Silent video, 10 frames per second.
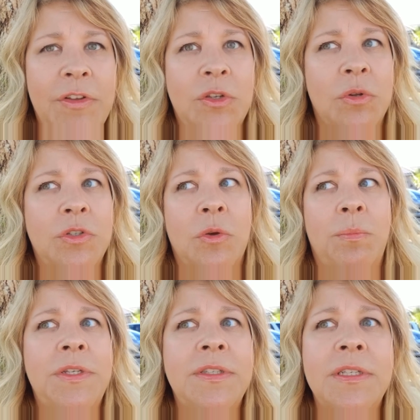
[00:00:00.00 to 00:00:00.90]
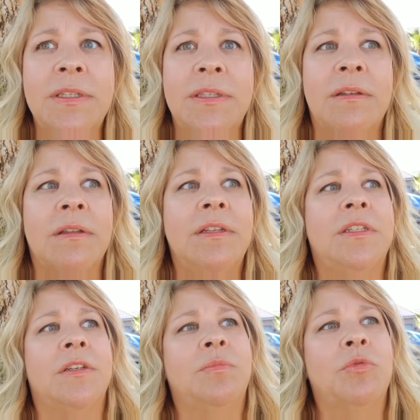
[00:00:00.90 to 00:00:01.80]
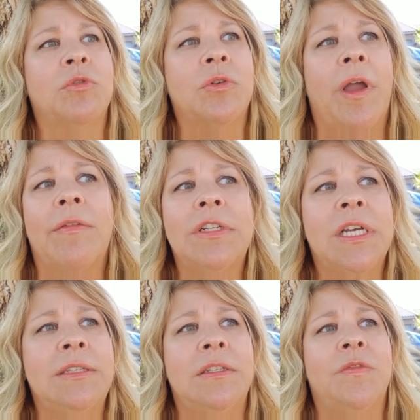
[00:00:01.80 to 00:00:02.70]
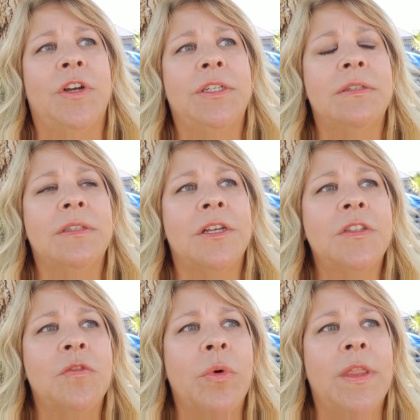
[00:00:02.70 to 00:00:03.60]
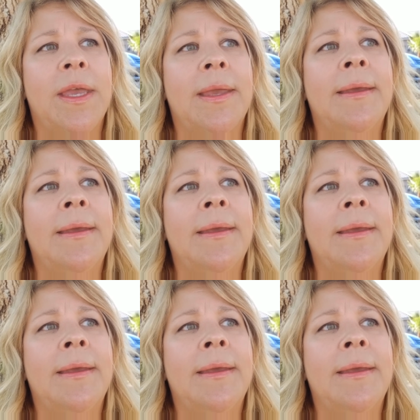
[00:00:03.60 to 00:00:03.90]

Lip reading: He's owned his own business, and he does promotional advertising. He's very successful with it.